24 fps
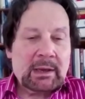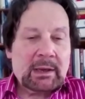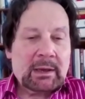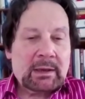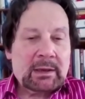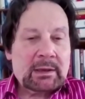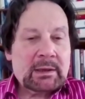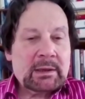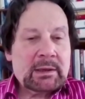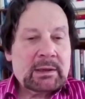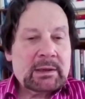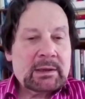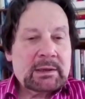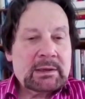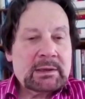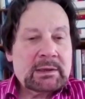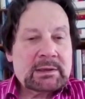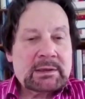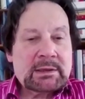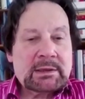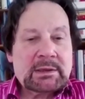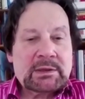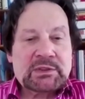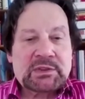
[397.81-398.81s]
Uh,
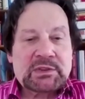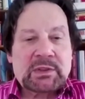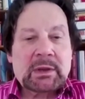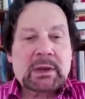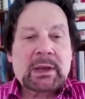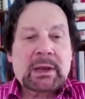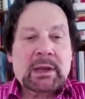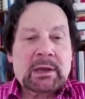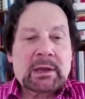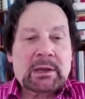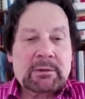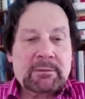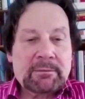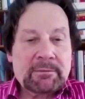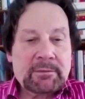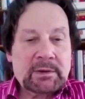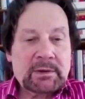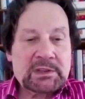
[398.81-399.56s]
it is the life